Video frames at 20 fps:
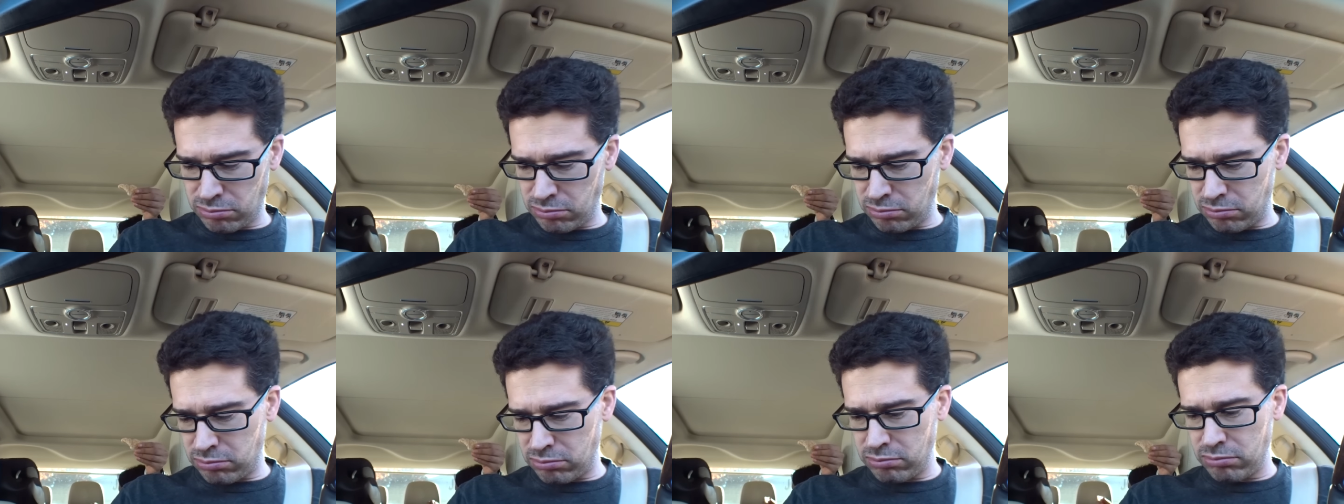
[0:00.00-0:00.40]

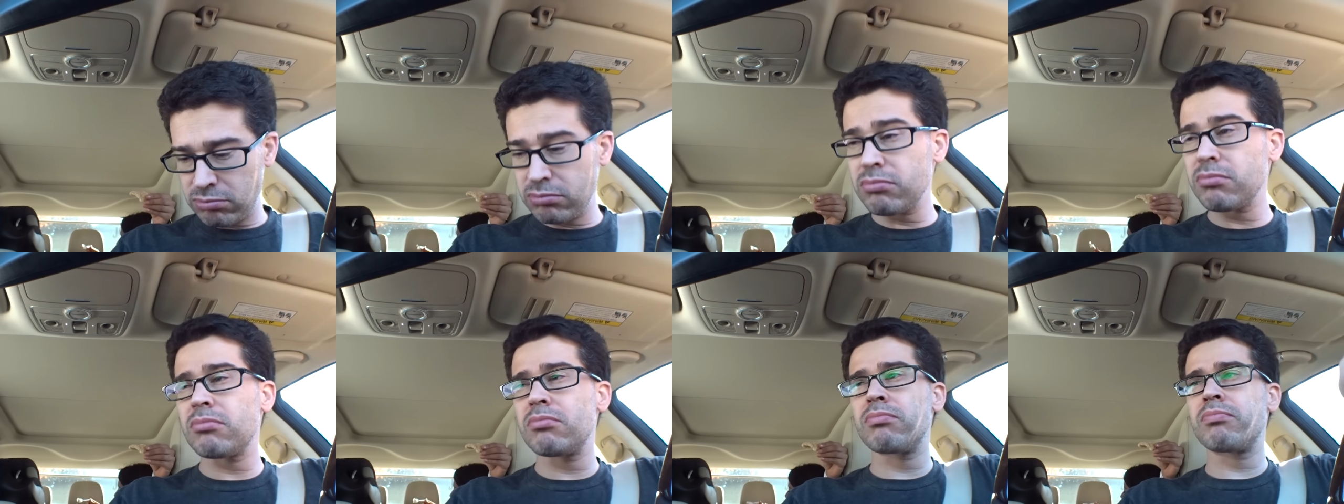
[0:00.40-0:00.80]

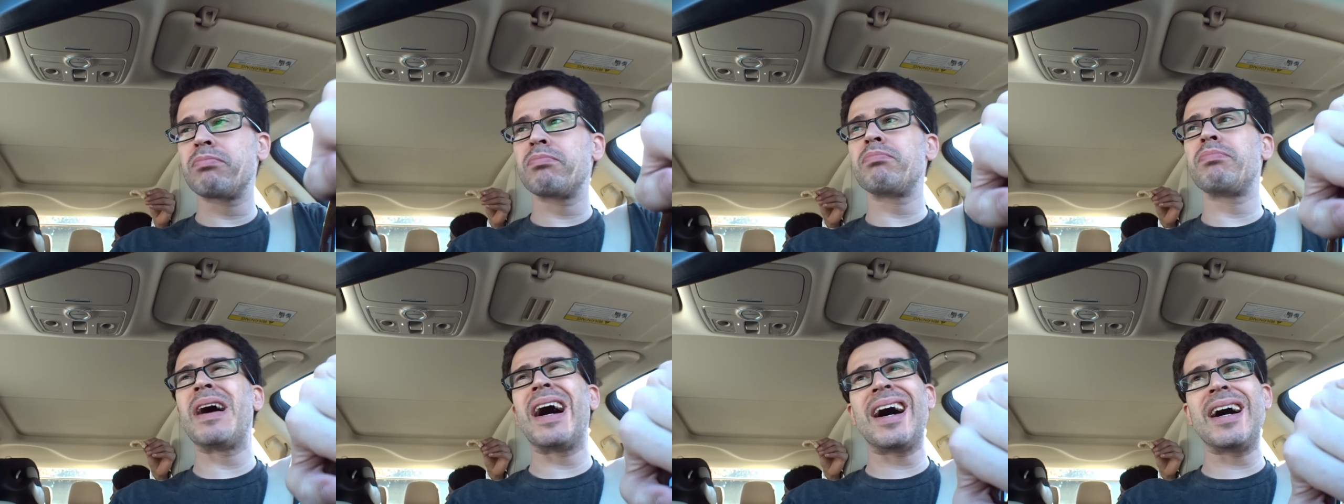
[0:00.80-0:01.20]
Sure?
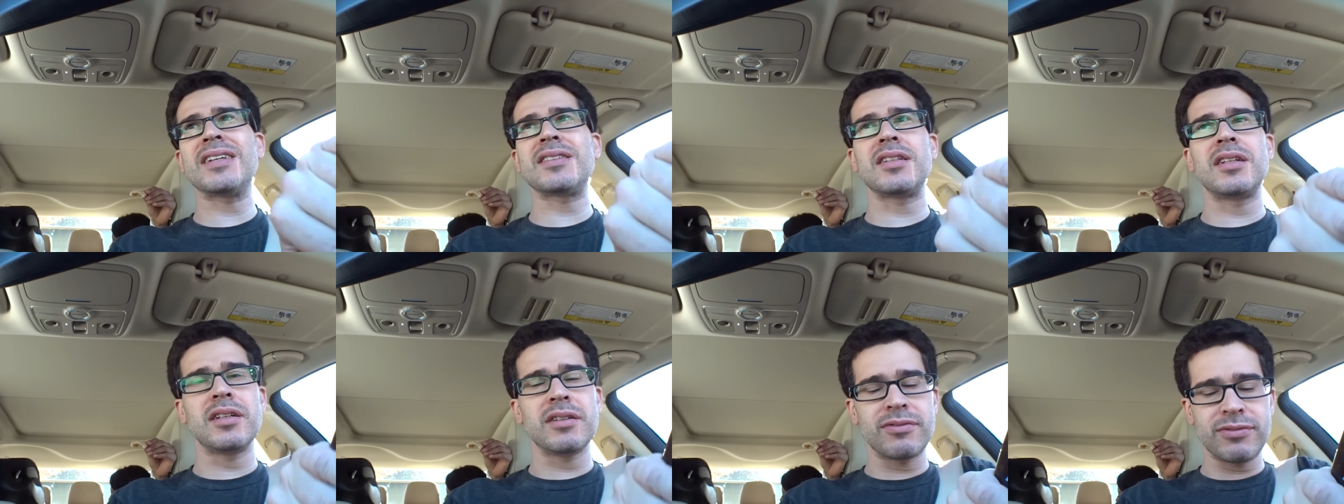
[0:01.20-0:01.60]

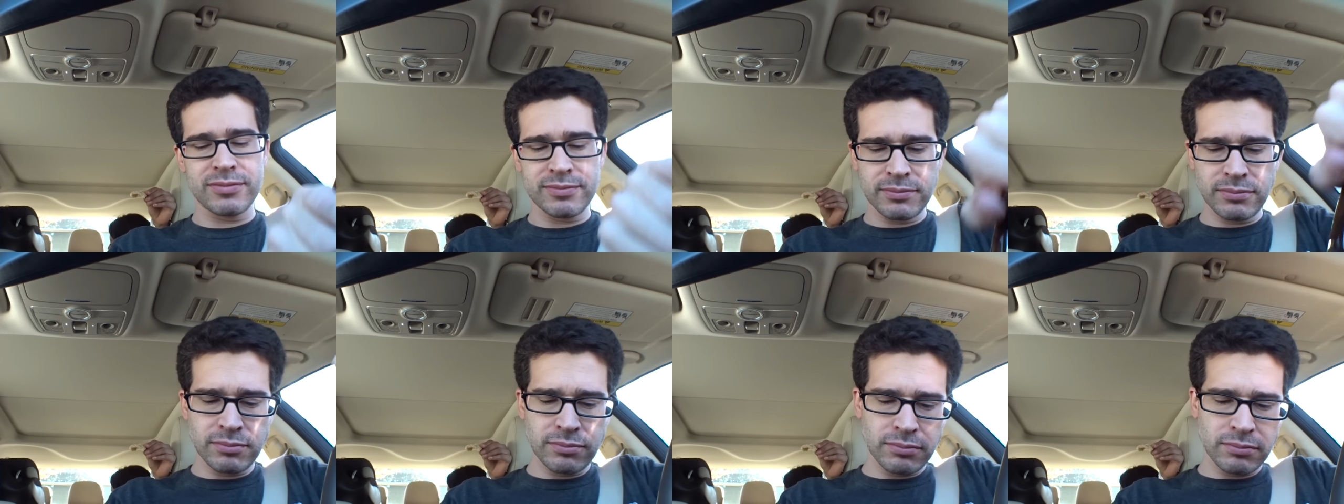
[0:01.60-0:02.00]
Positive.
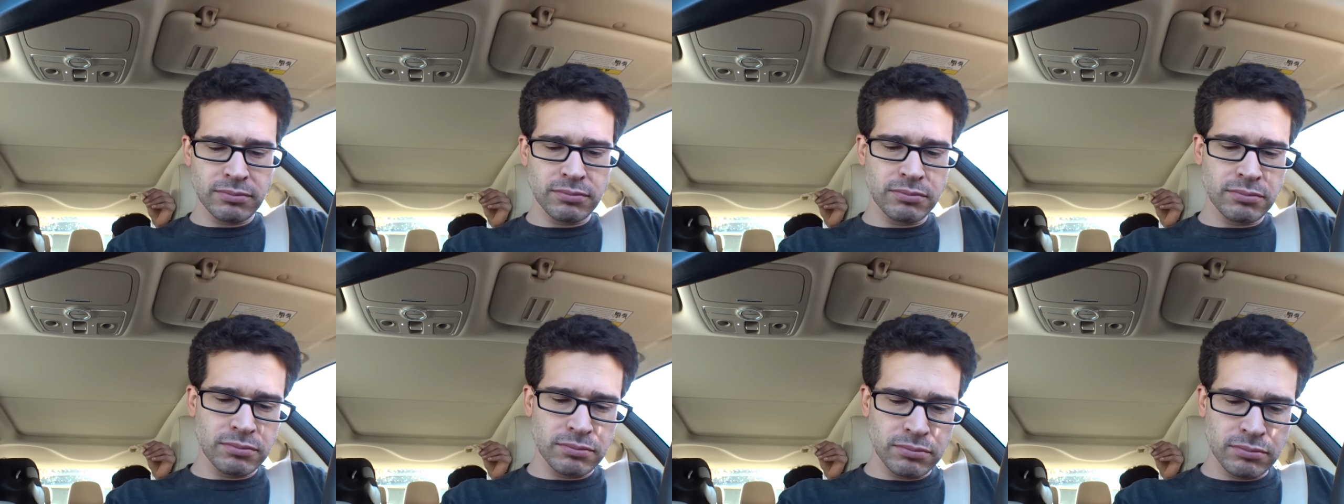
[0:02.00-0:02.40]

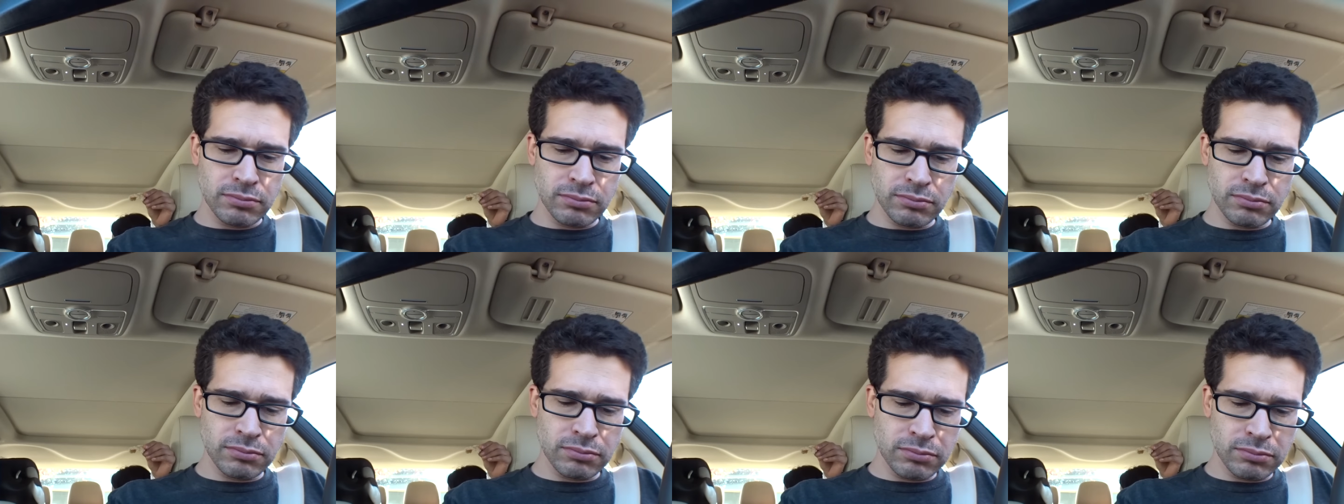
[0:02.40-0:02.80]

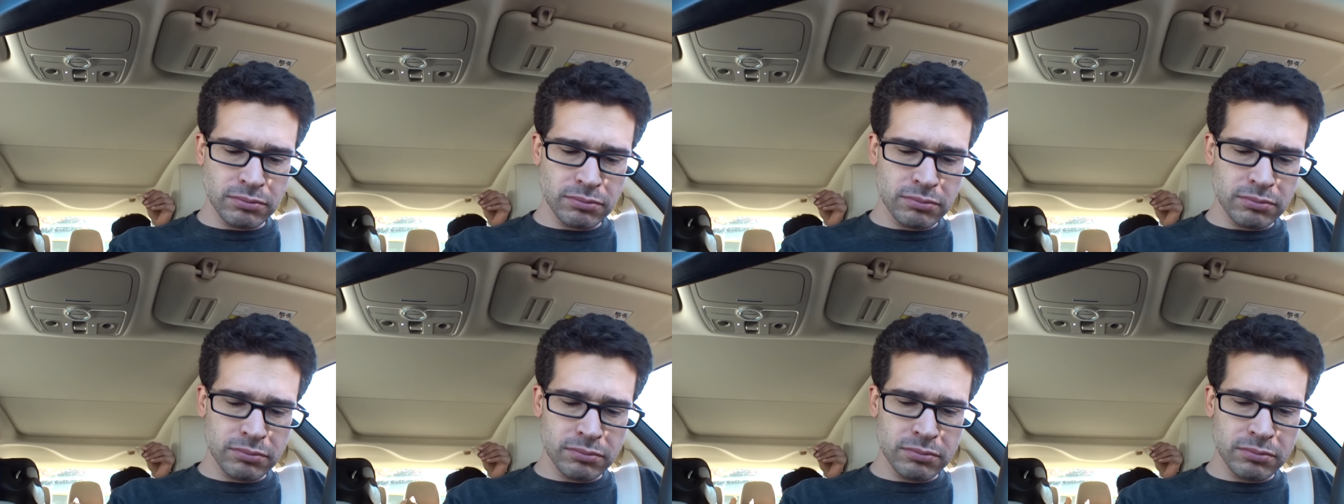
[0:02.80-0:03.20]
They're
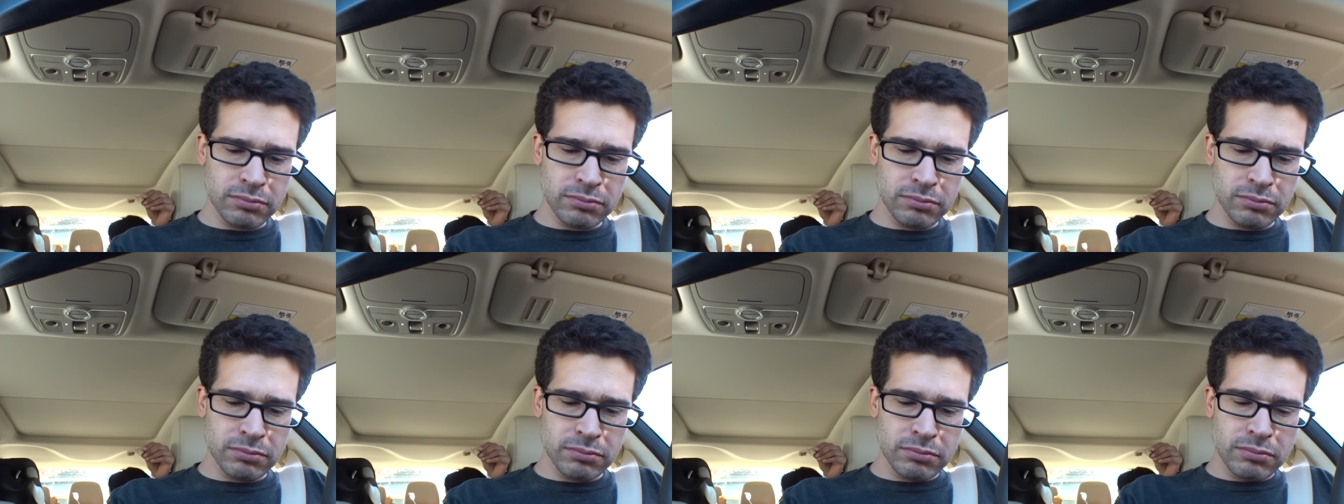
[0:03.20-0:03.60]

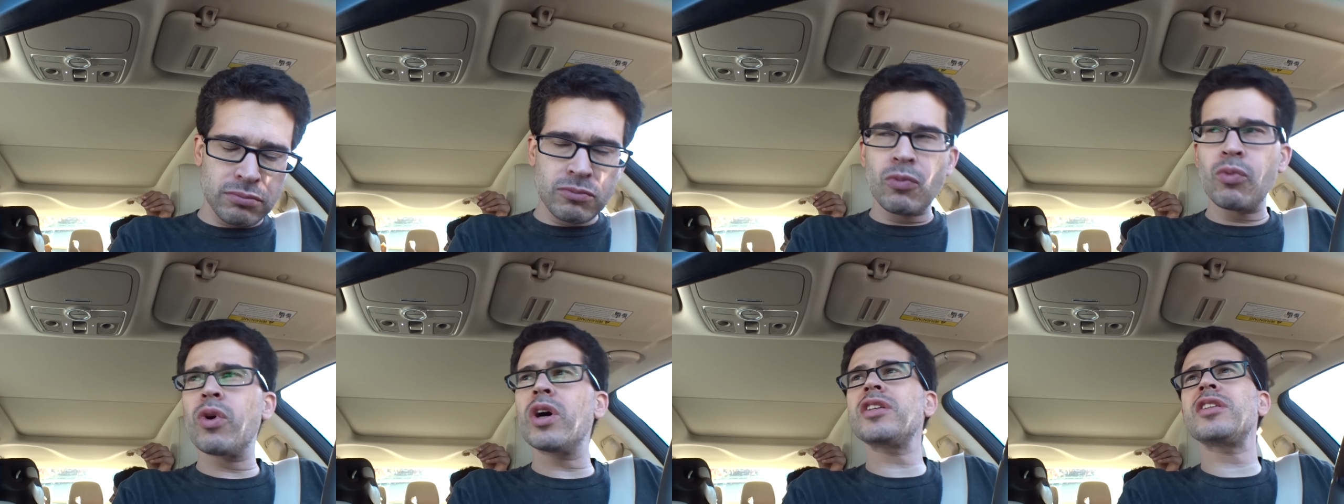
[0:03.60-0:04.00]

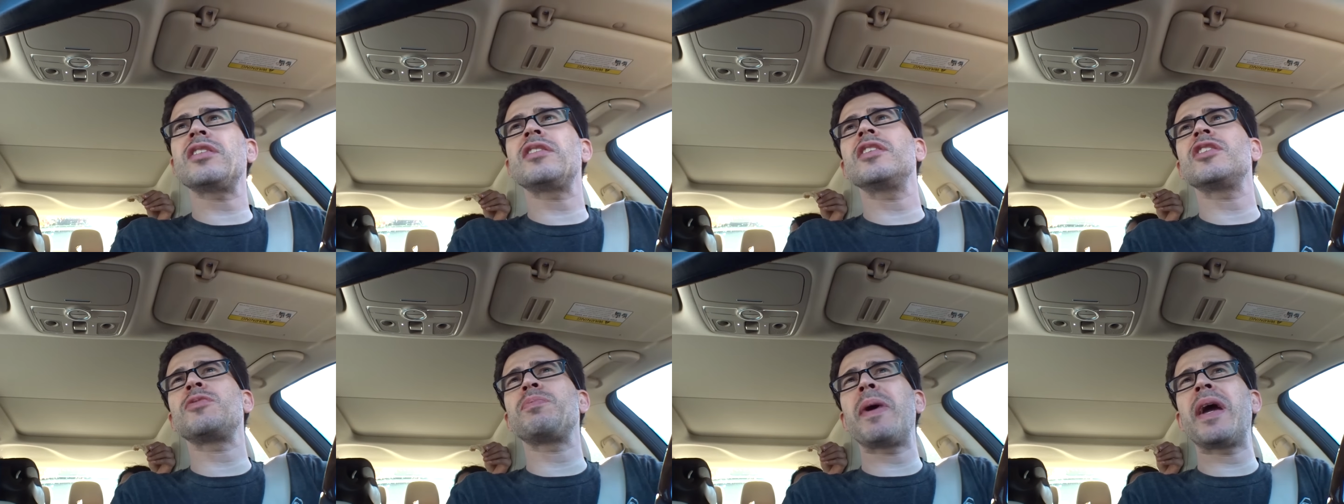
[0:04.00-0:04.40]
good. What's
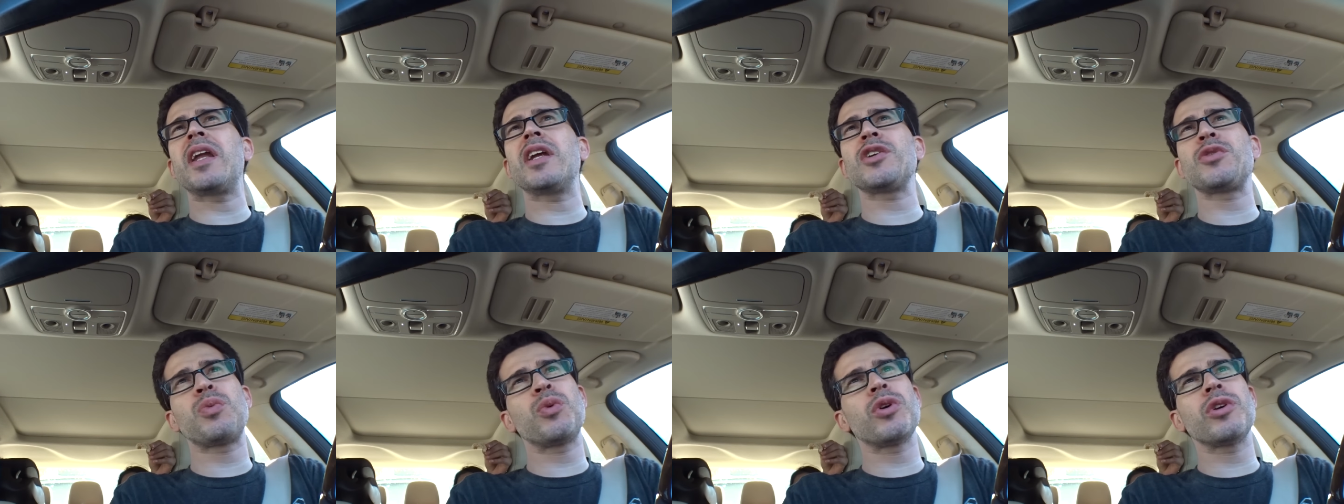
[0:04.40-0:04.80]
the
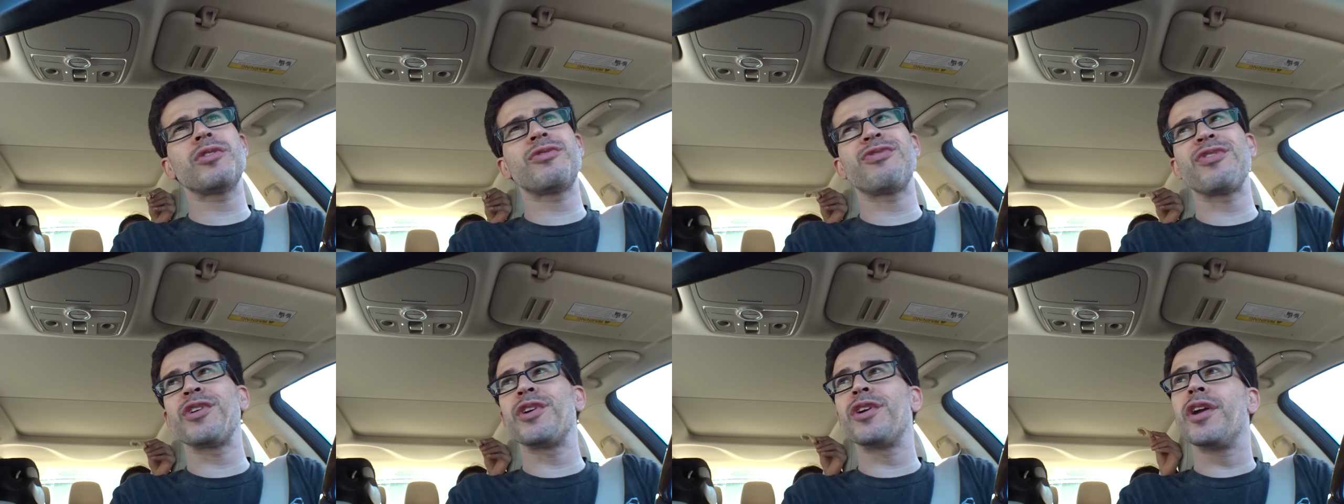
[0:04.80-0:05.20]
Spanish
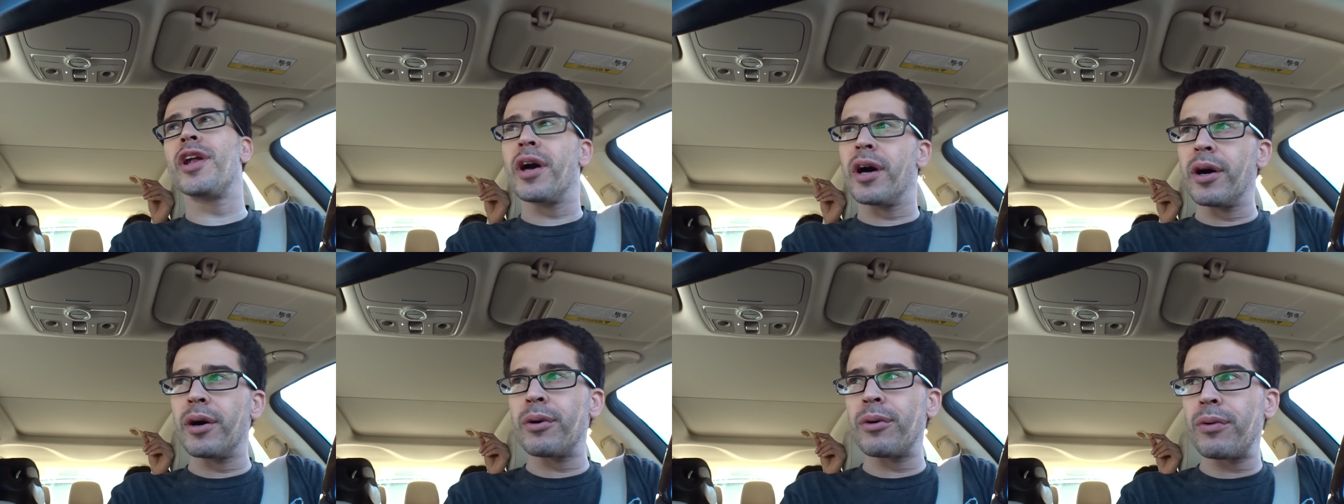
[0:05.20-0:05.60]
word for
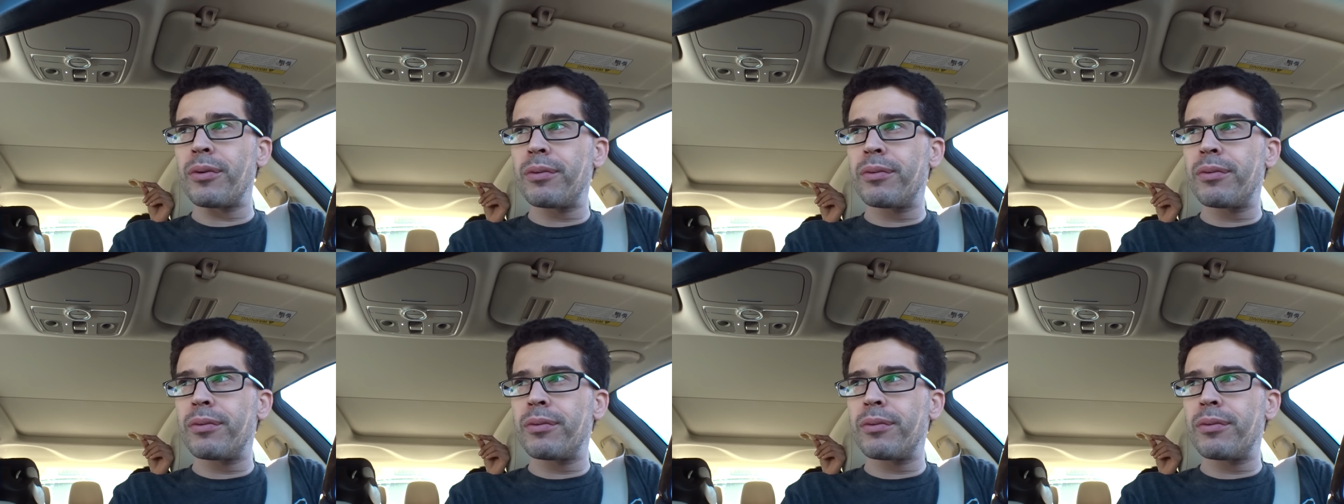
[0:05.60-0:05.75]
no?